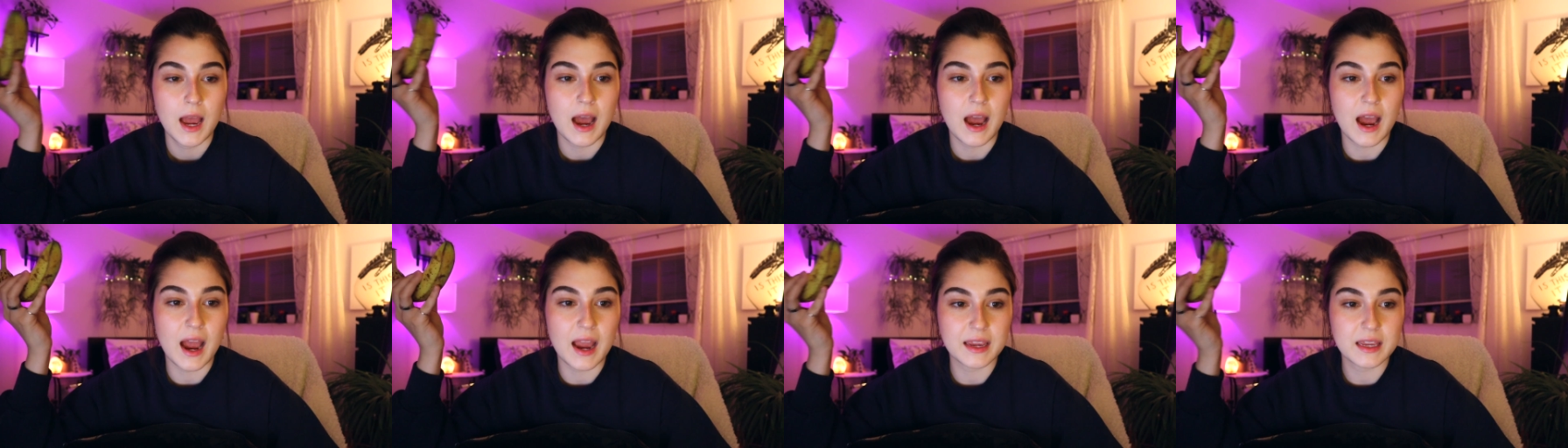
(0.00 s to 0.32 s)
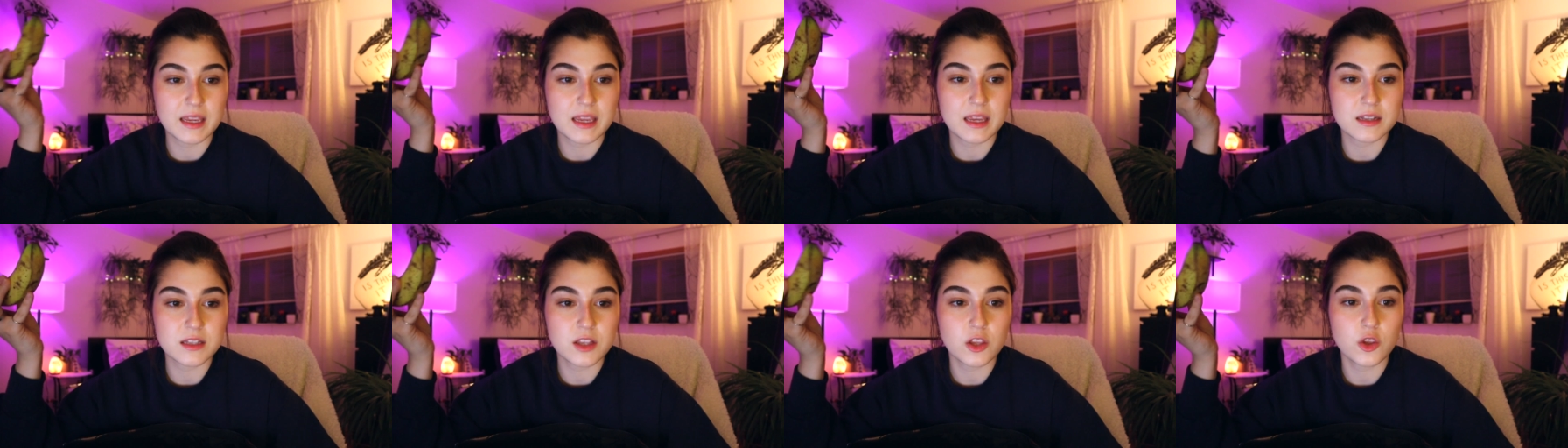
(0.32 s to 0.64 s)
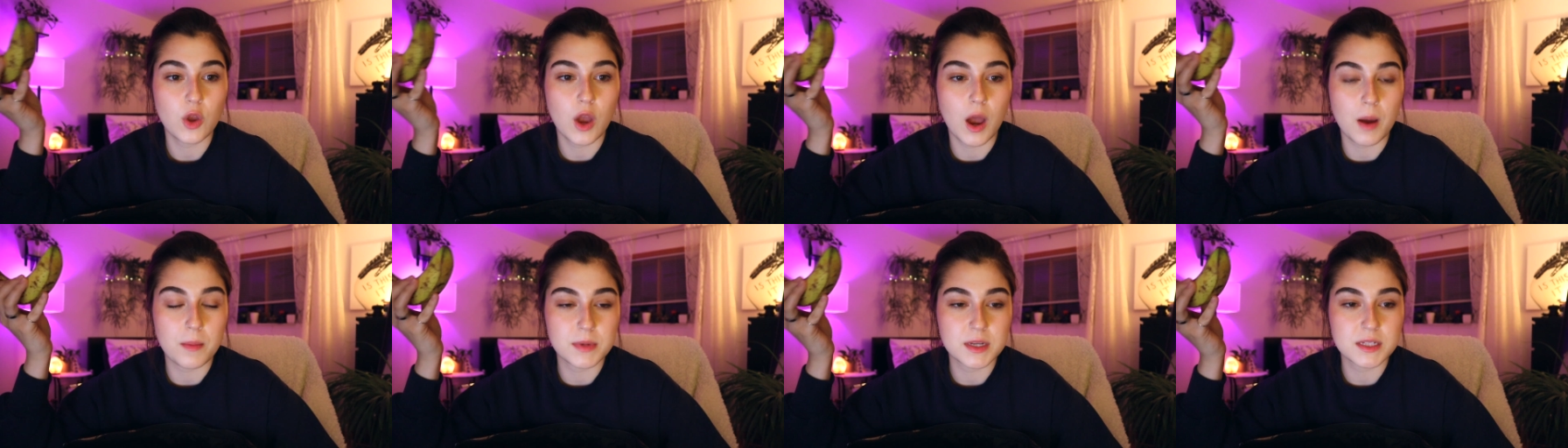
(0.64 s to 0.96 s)
I can't tell
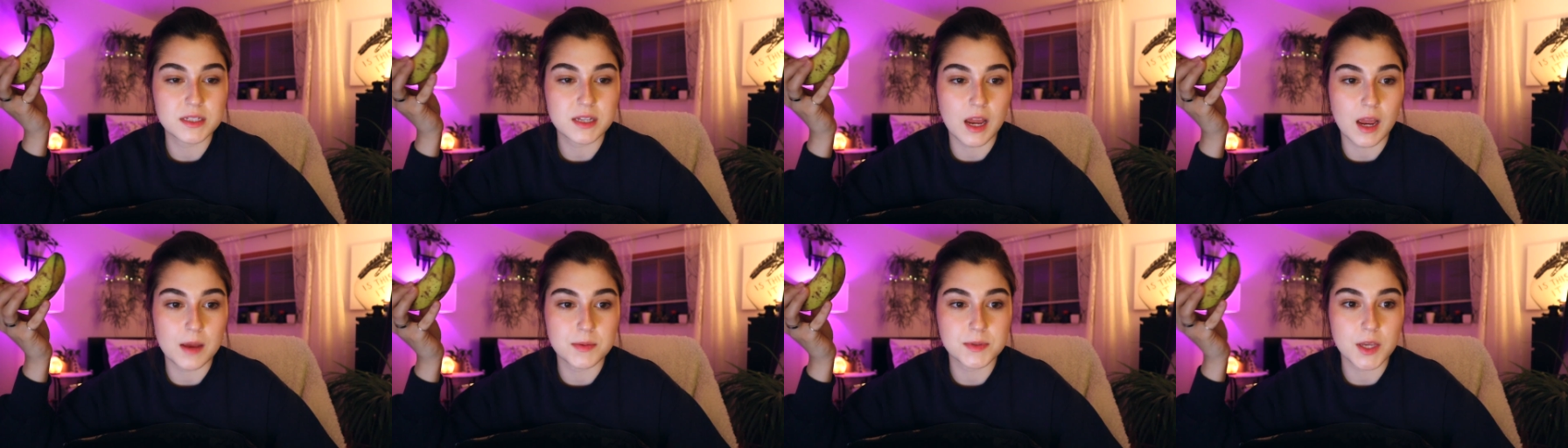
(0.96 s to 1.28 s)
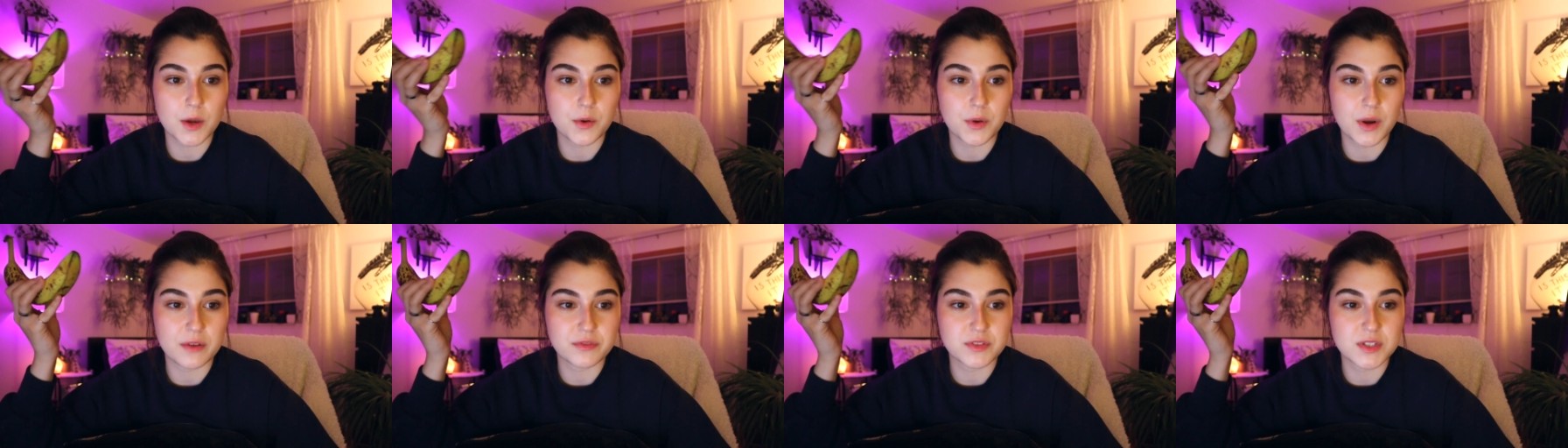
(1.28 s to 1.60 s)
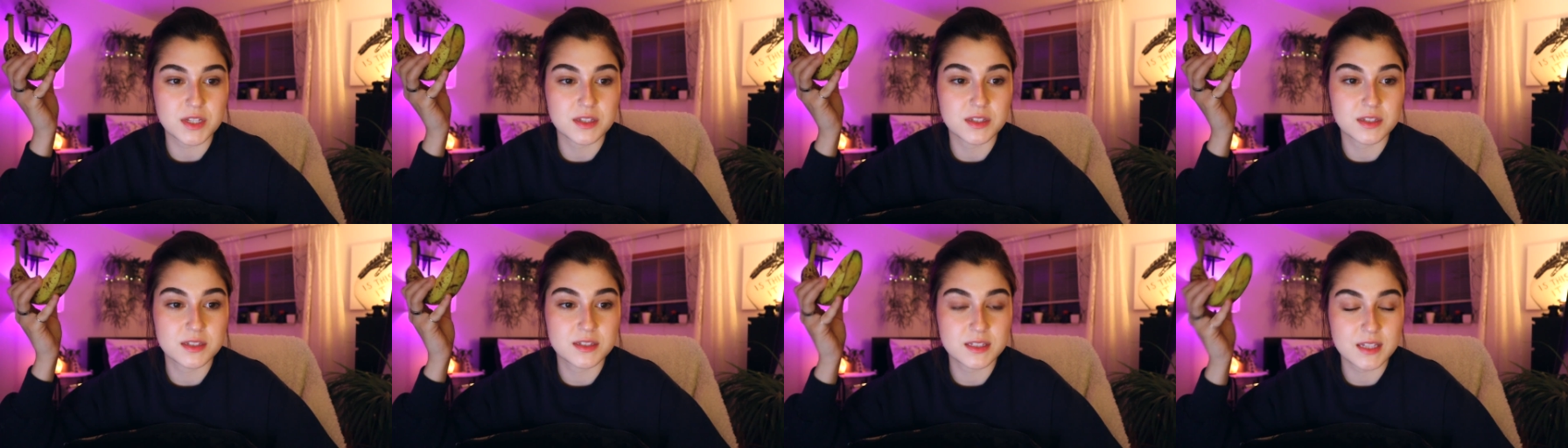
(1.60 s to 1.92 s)
you how many times I would have
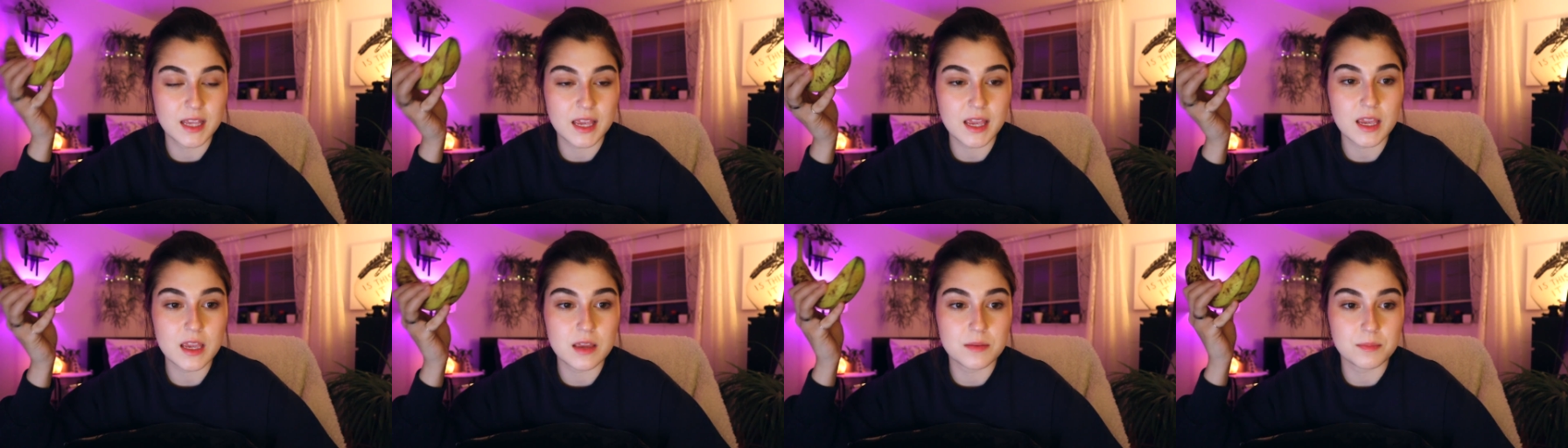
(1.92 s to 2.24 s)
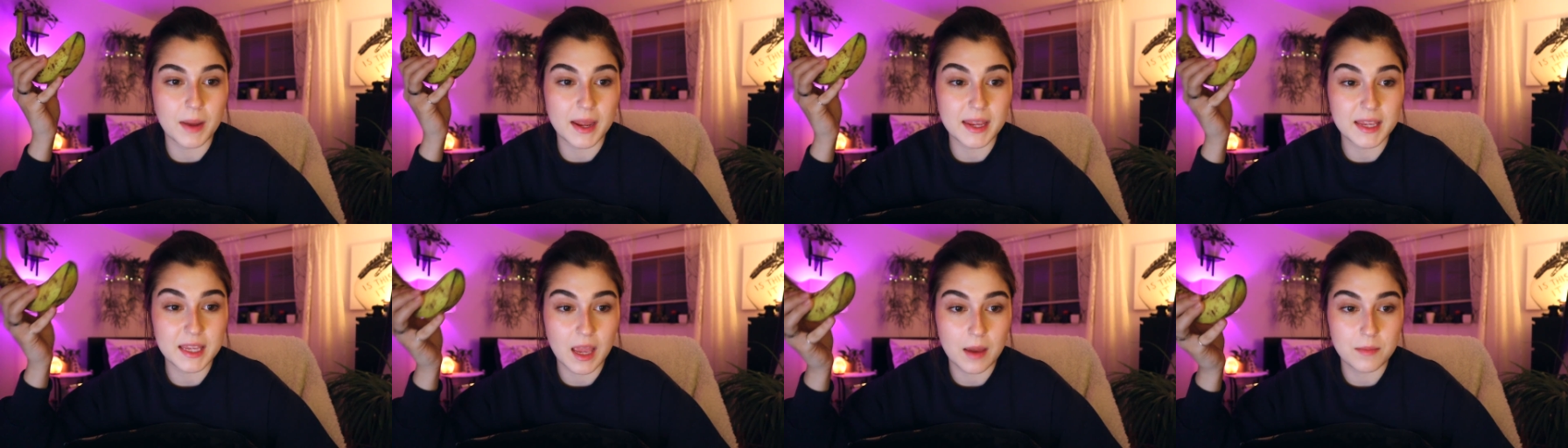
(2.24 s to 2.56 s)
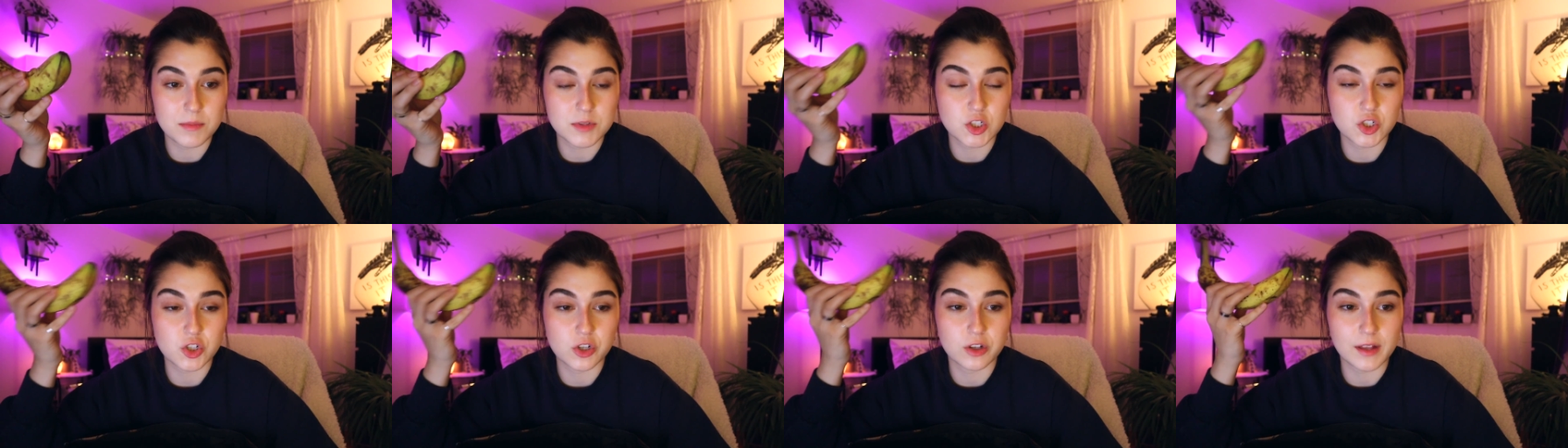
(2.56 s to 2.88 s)
to sit in my
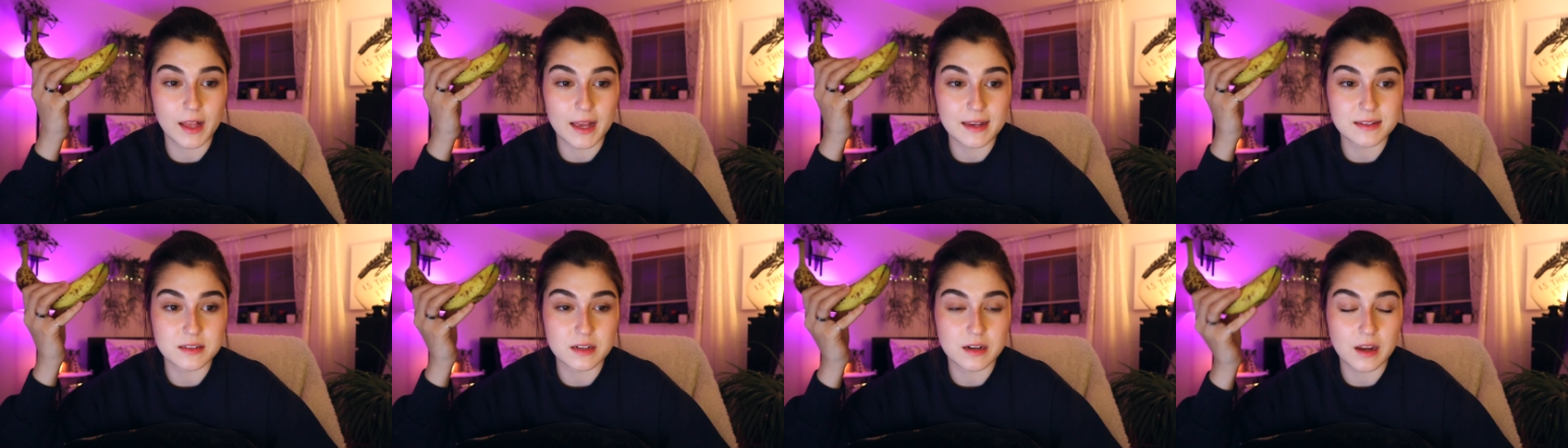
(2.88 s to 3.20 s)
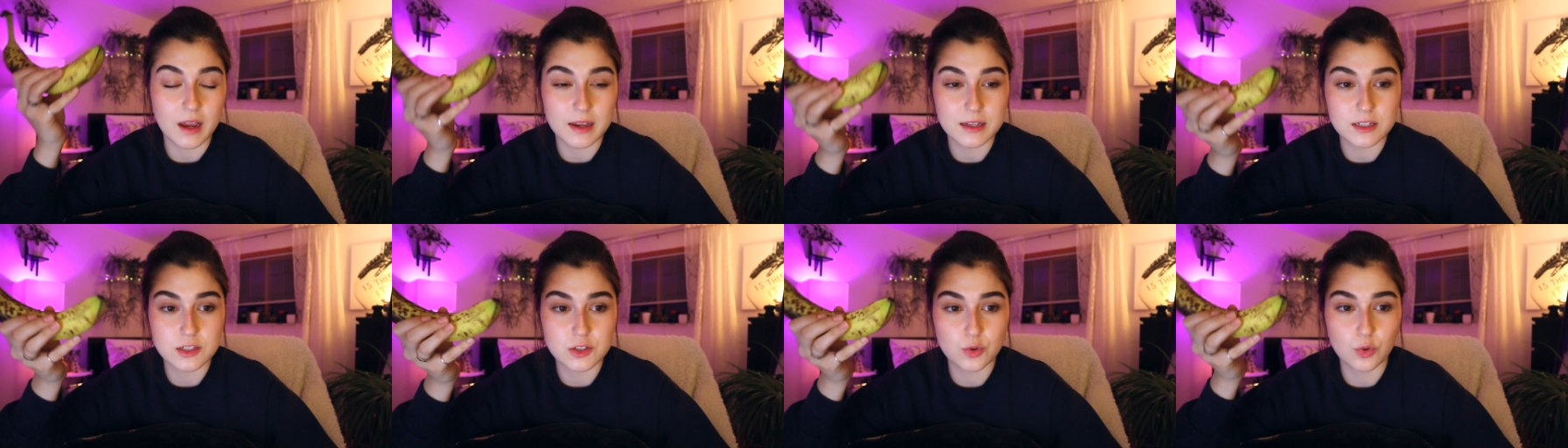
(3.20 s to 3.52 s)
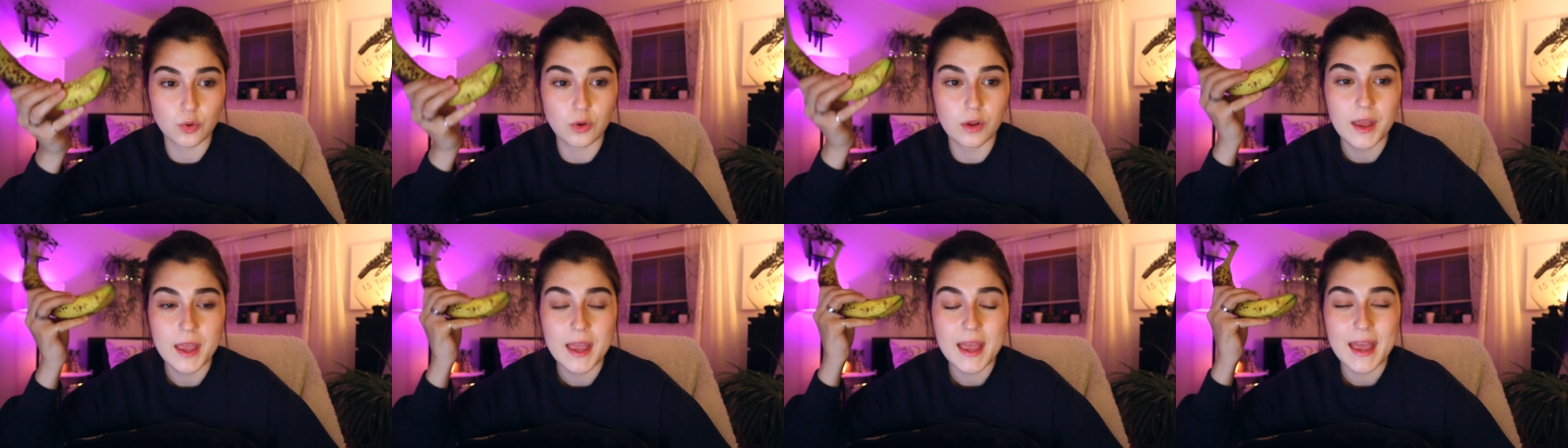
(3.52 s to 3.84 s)
chemistry class in high
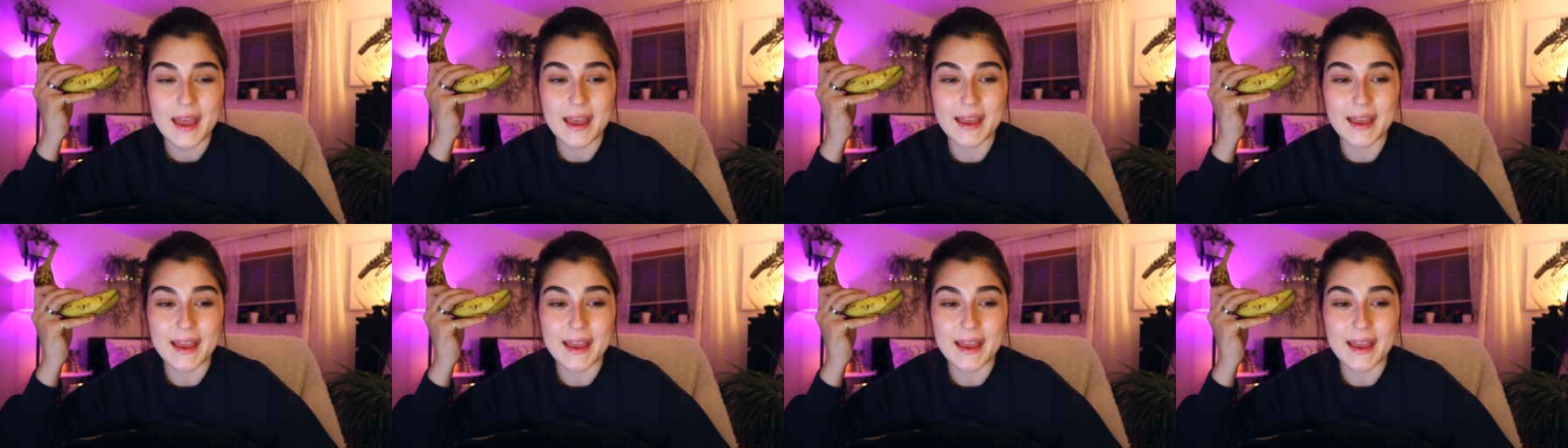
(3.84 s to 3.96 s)
school